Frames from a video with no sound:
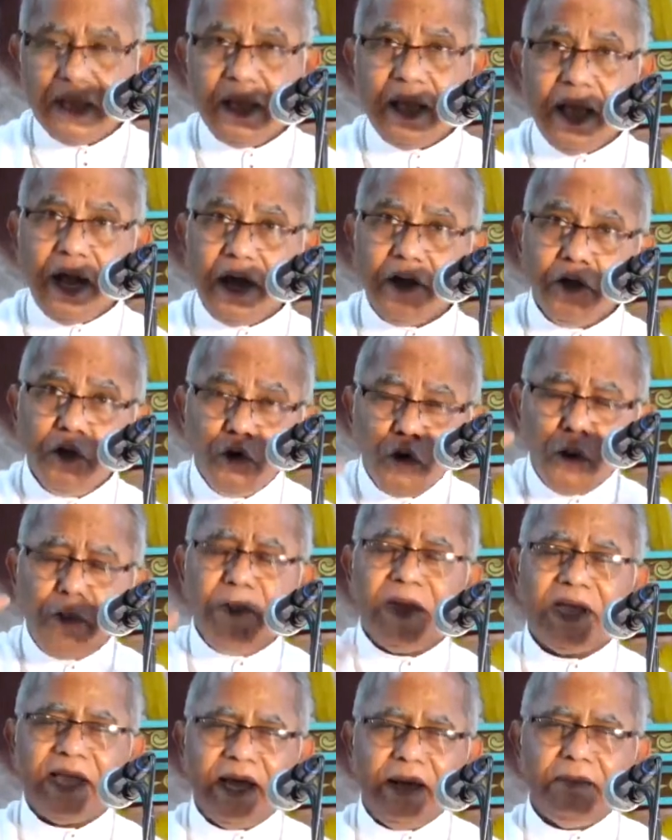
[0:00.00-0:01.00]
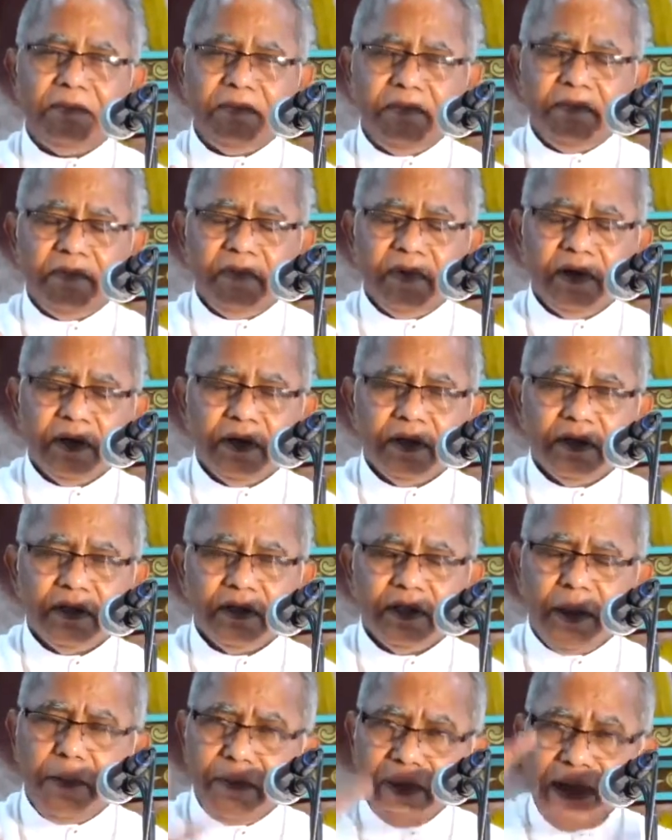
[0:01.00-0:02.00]
and you become
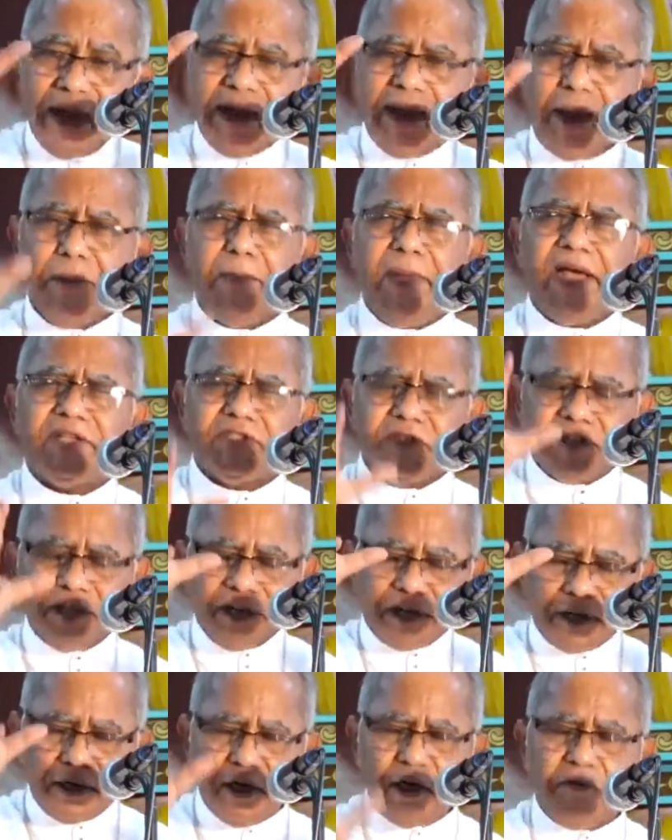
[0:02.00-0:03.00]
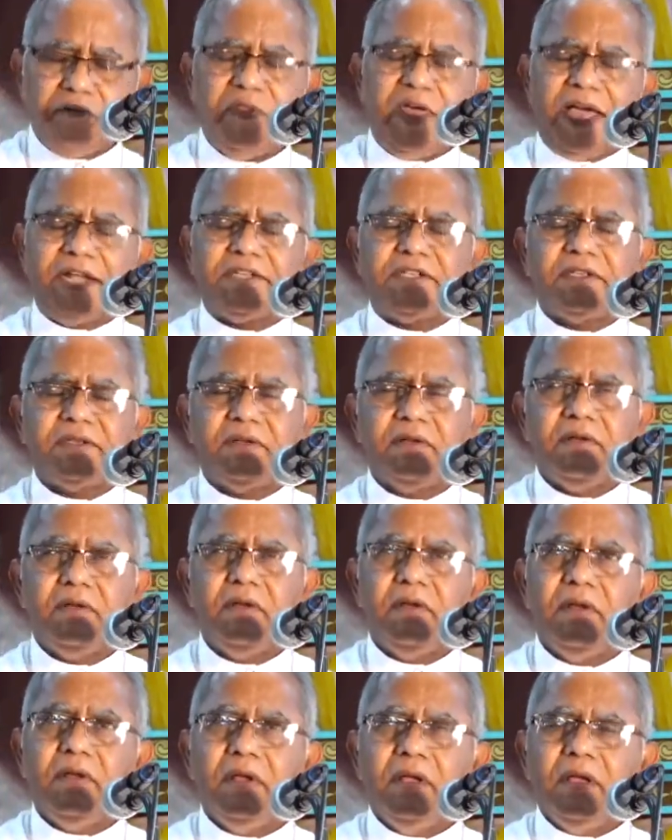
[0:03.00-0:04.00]
the brand ambassador of that.
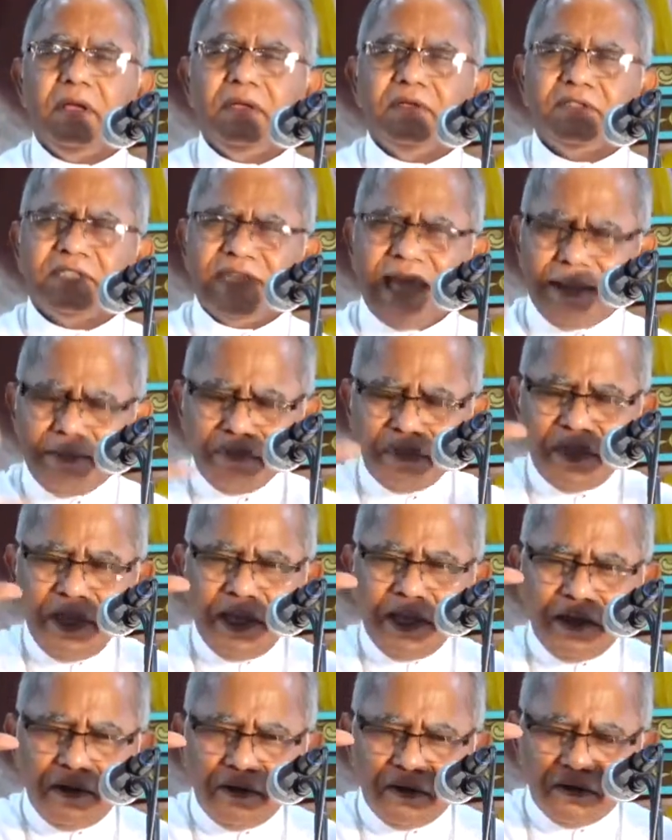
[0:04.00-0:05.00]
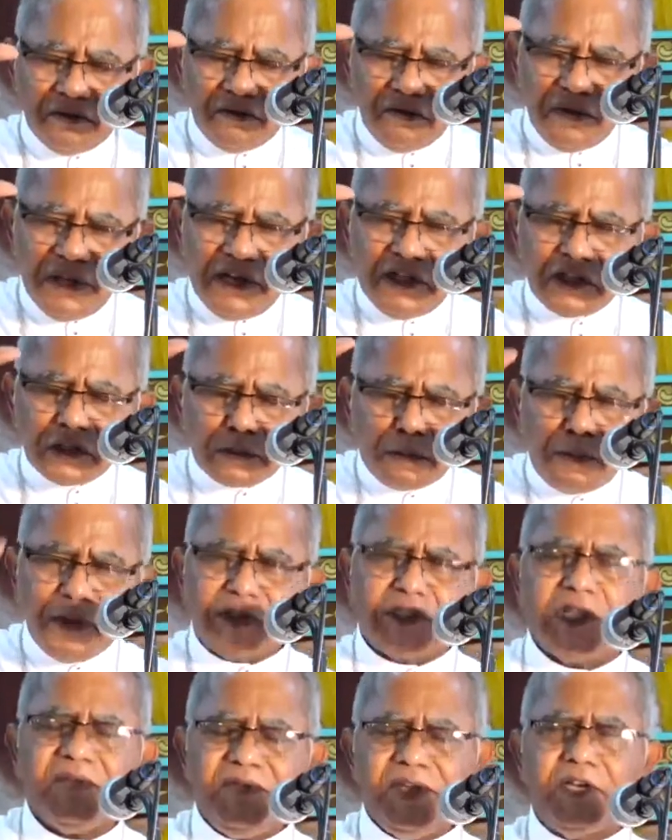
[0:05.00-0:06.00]
Something very
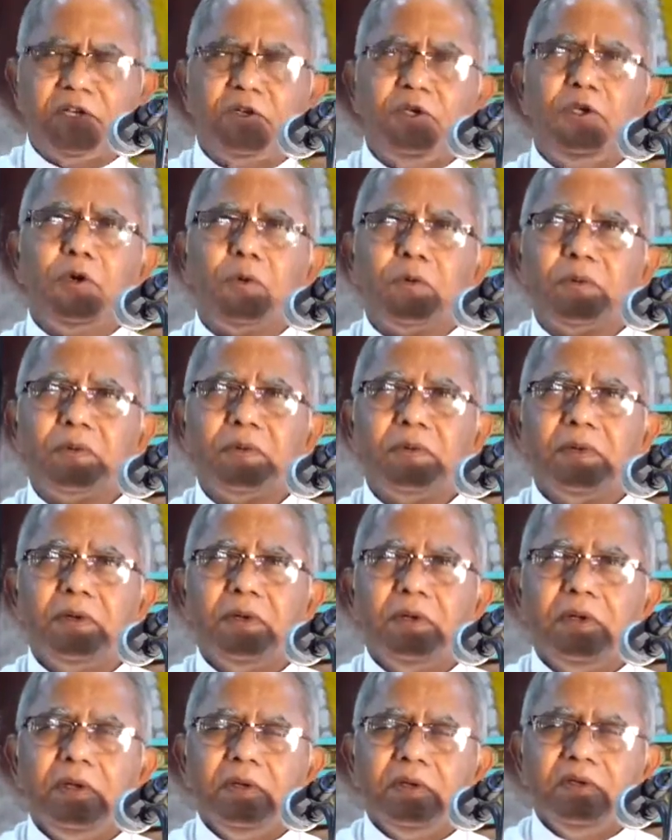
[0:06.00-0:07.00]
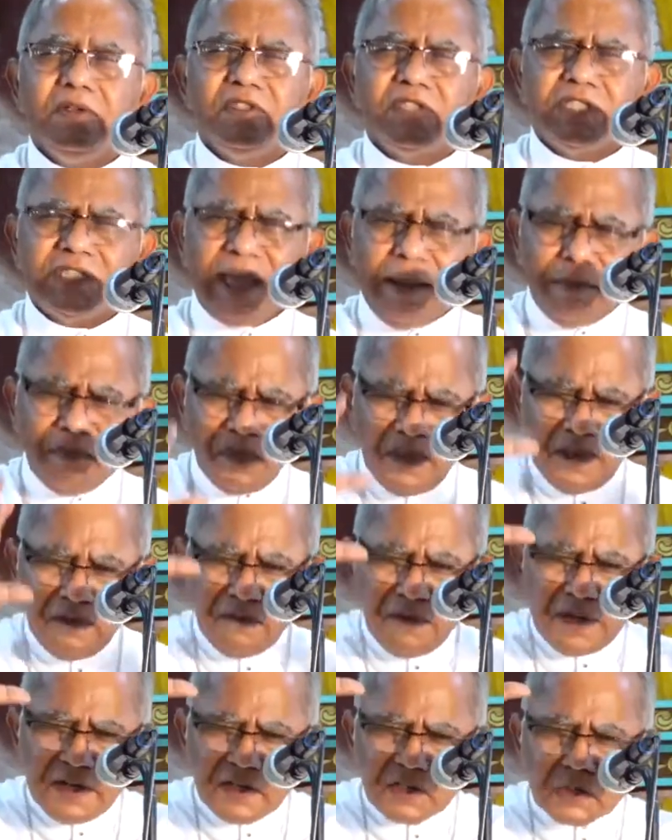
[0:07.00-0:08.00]
specific to you, something
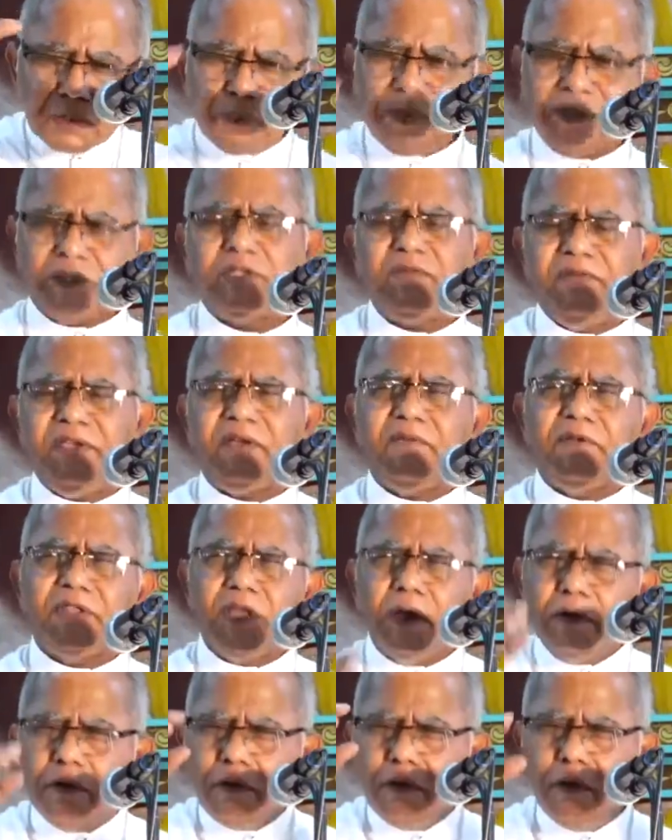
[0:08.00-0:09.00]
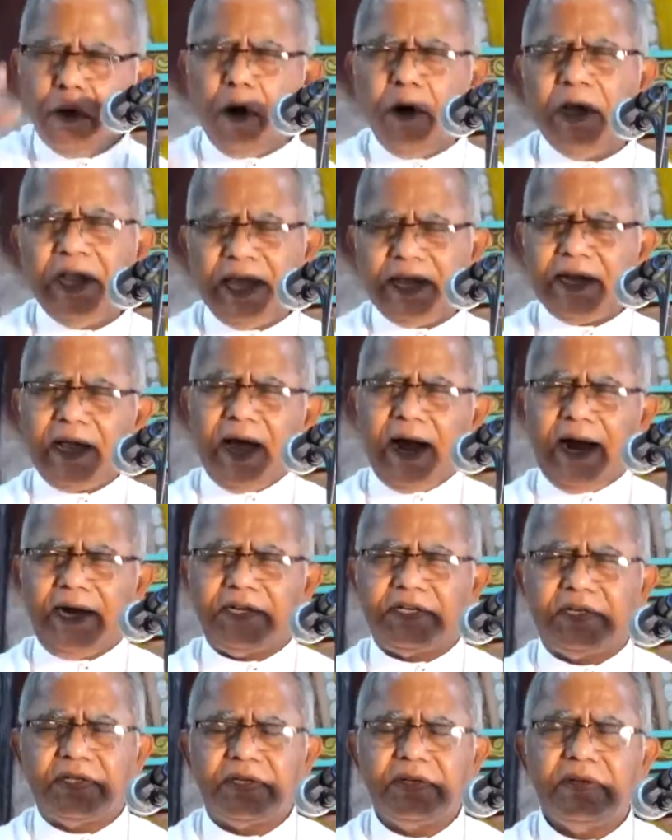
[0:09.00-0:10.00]
very specific with a golden
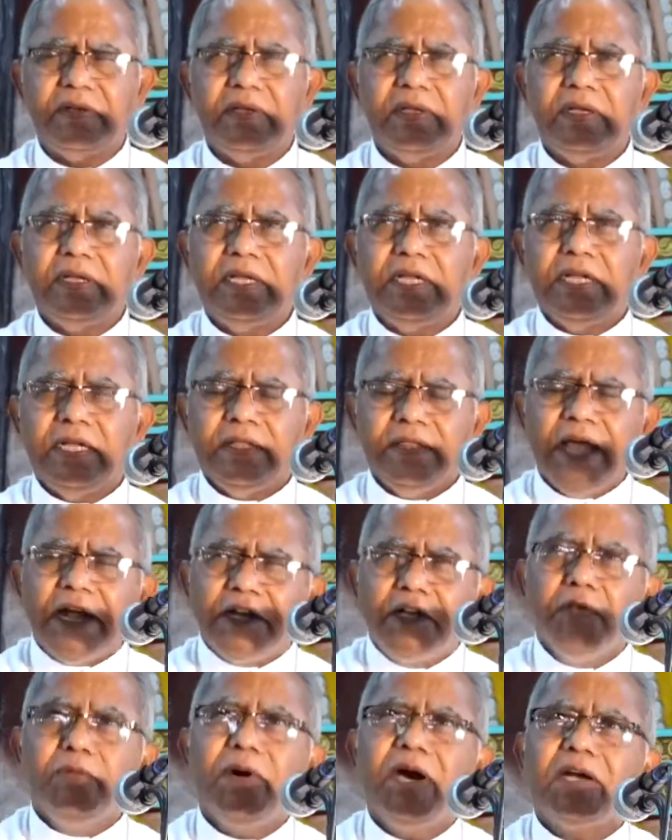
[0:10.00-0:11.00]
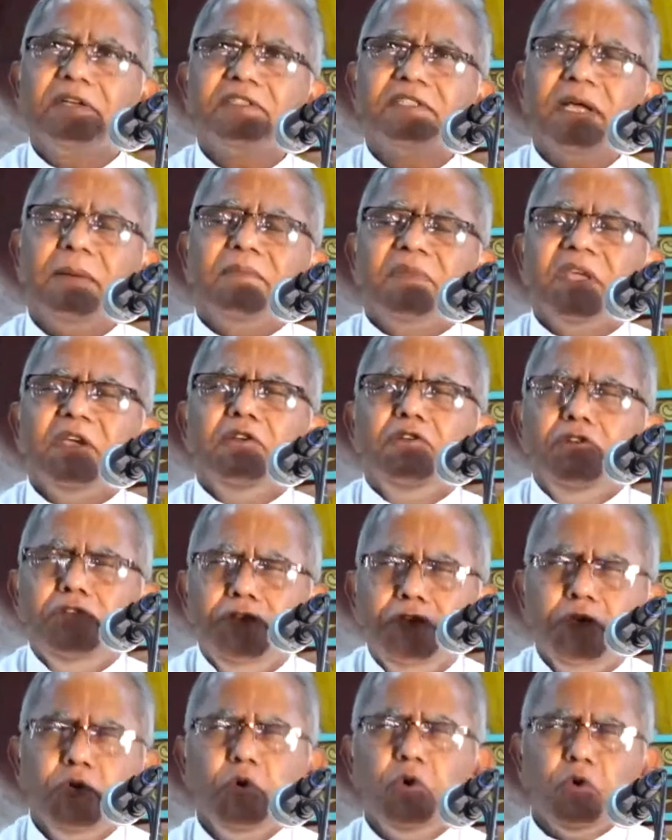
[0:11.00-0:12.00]
heart, that you are something
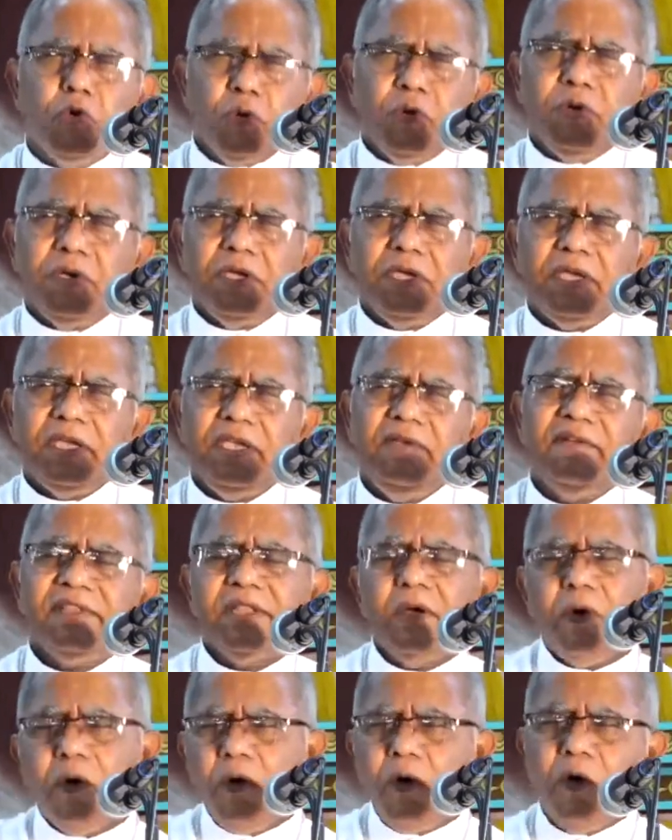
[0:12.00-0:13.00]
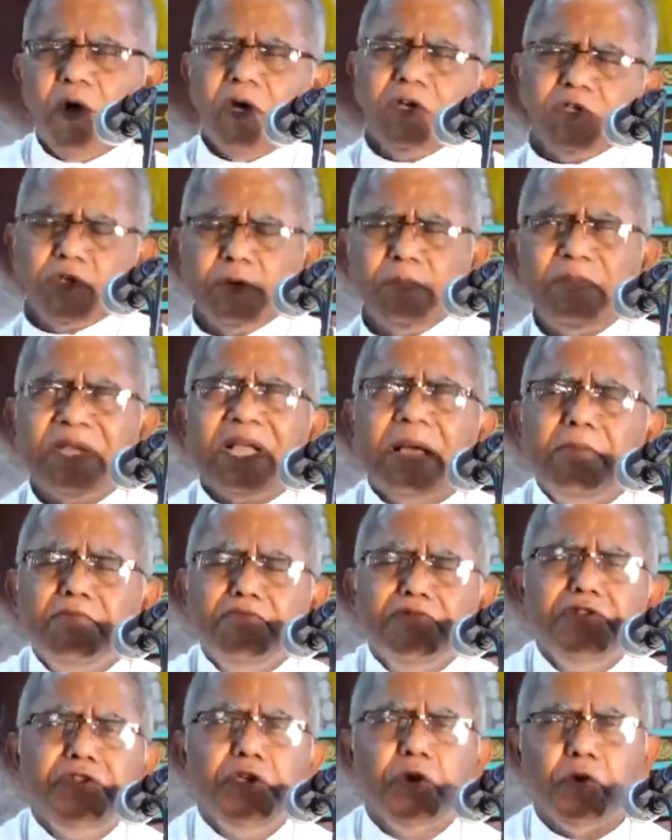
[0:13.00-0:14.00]
new, even the old should
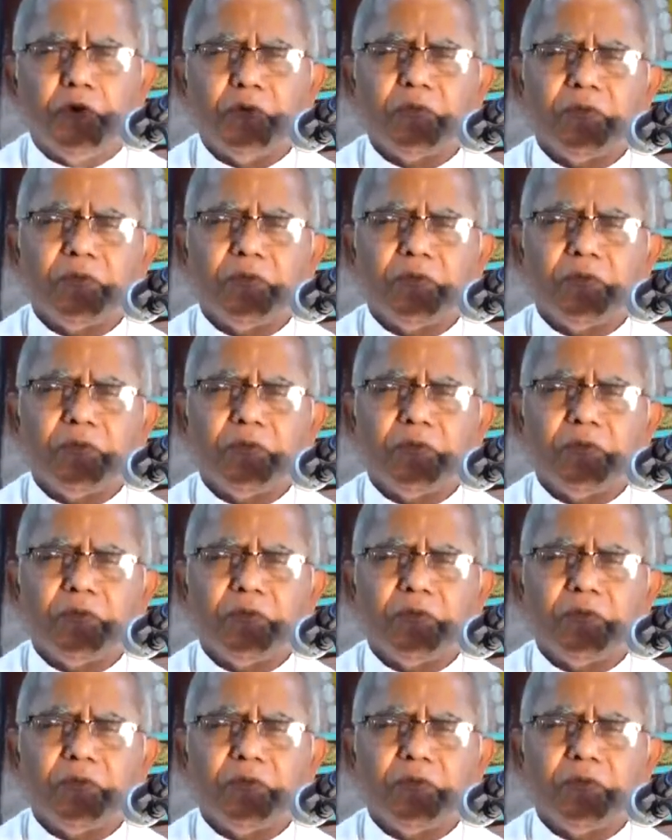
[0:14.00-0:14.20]
become new.